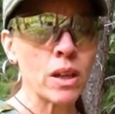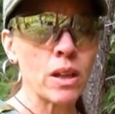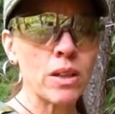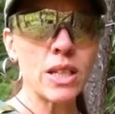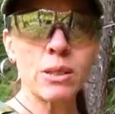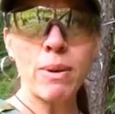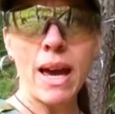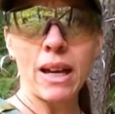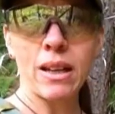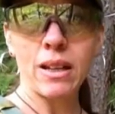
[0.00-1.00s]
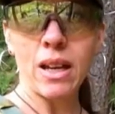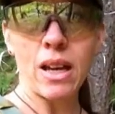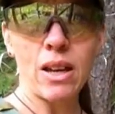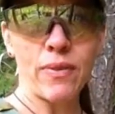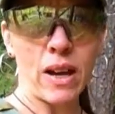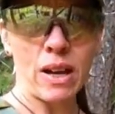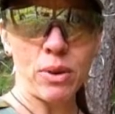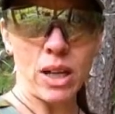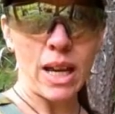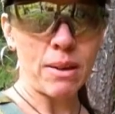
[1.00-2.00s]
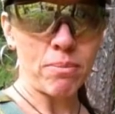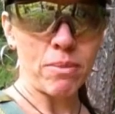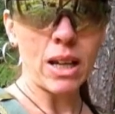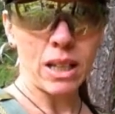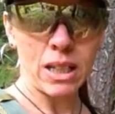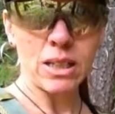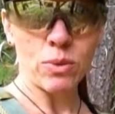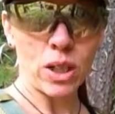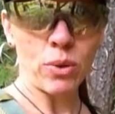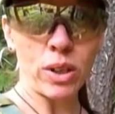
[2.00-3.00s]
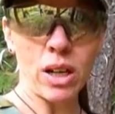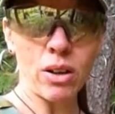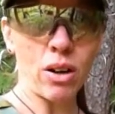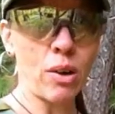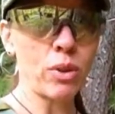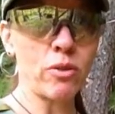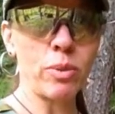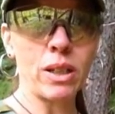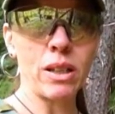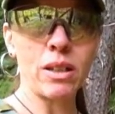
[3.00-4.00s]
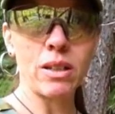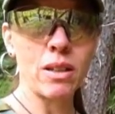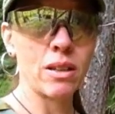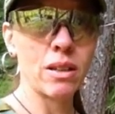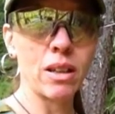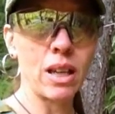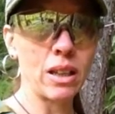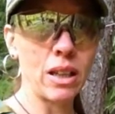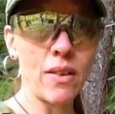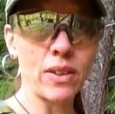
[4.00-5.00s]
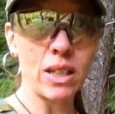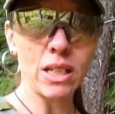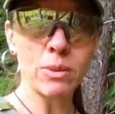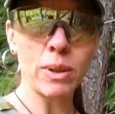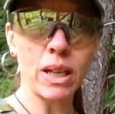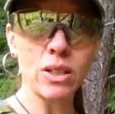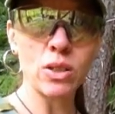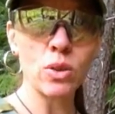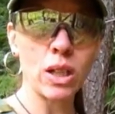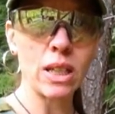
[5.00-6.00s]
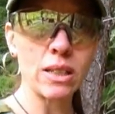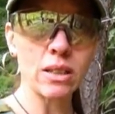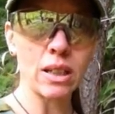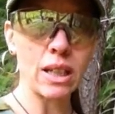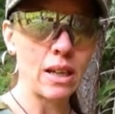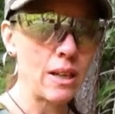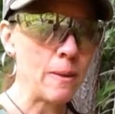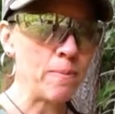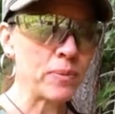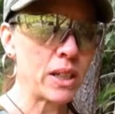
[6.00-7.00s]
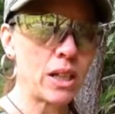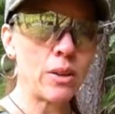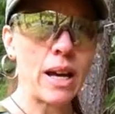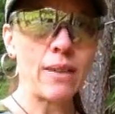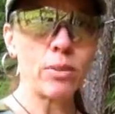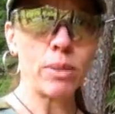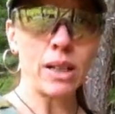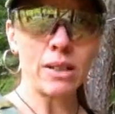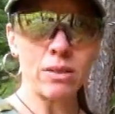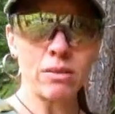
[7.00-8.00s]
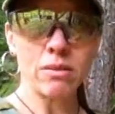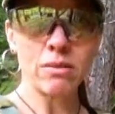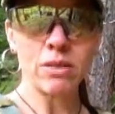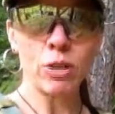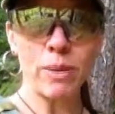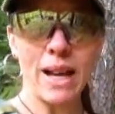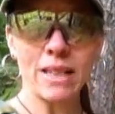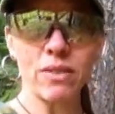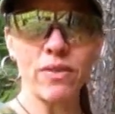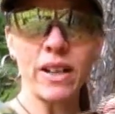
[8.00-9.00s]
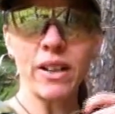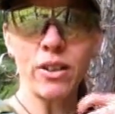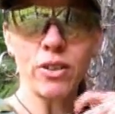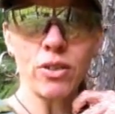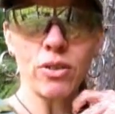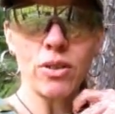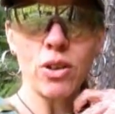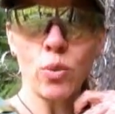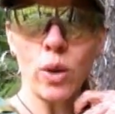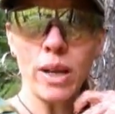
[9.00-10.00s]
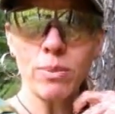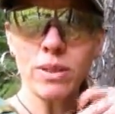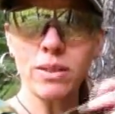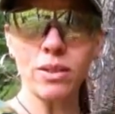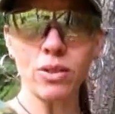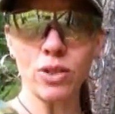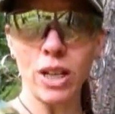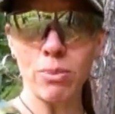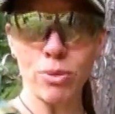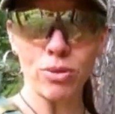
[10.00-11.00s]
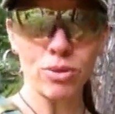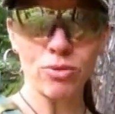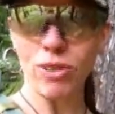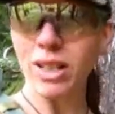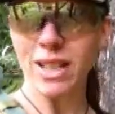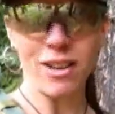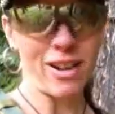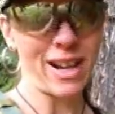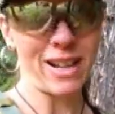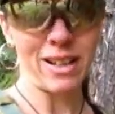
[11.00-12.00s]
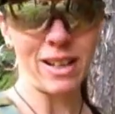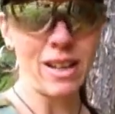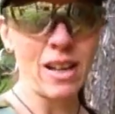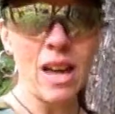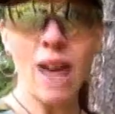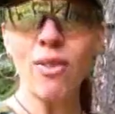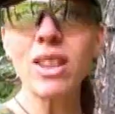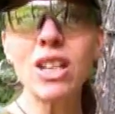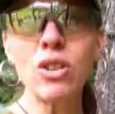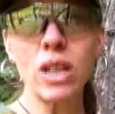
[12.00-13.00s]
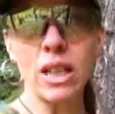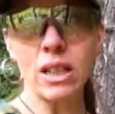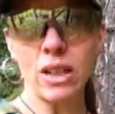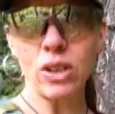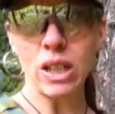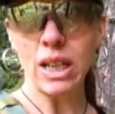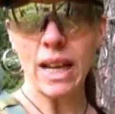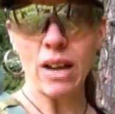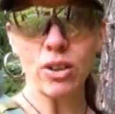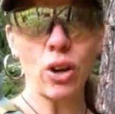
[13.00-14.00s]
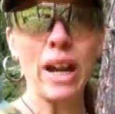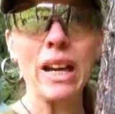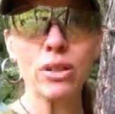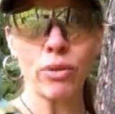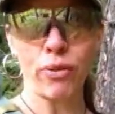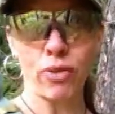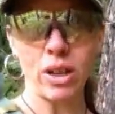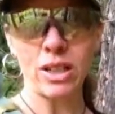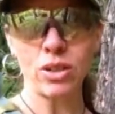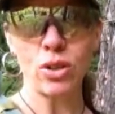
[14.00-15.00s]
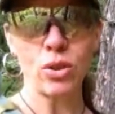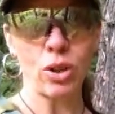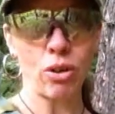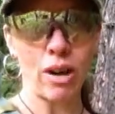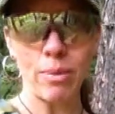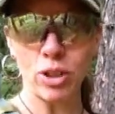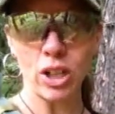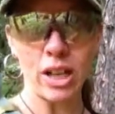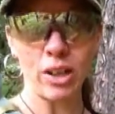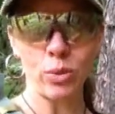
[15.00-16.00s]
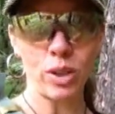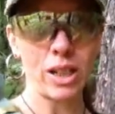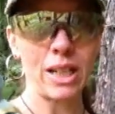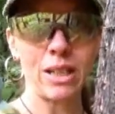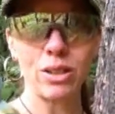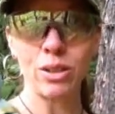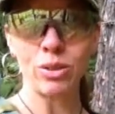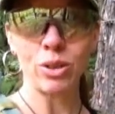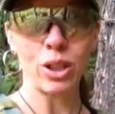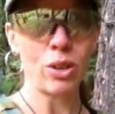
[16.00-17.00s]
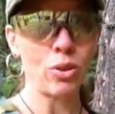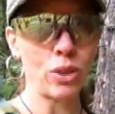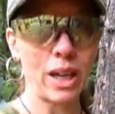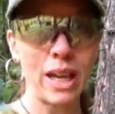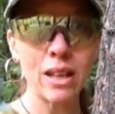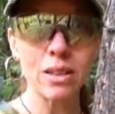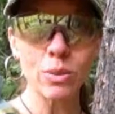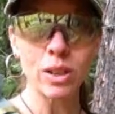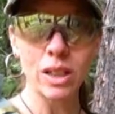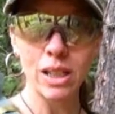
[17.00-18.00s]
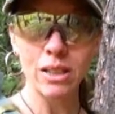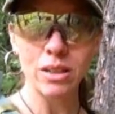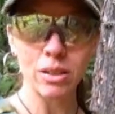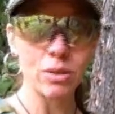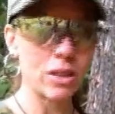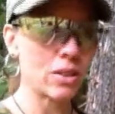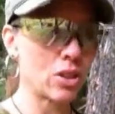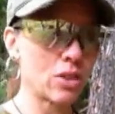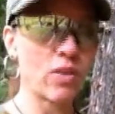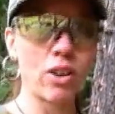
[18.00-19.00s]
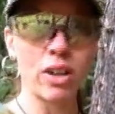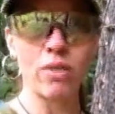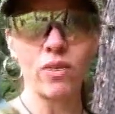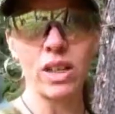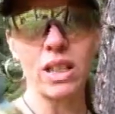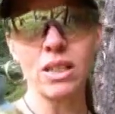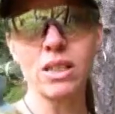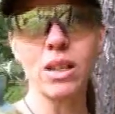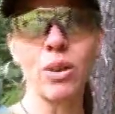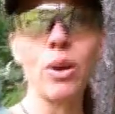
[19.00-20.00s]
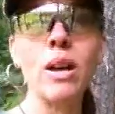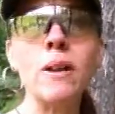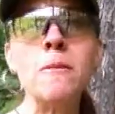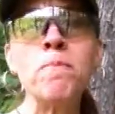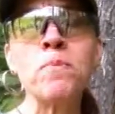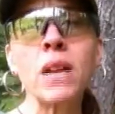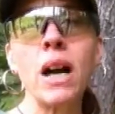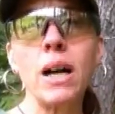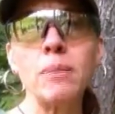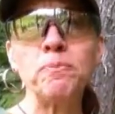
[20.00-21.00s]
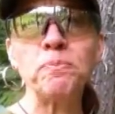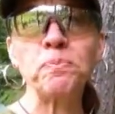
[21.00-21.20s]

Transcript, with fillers: This pack if I when I had my kids when they were younger, I would have been eh, loving this because you can easily, you know, have a bottle, your pacifier, your your wipes, your diapers, right there handy. Everything you need and you can get out. Your hands are free so you can grab a child when you need to. You can hold the hands when you need to. It's just very convenient. So um,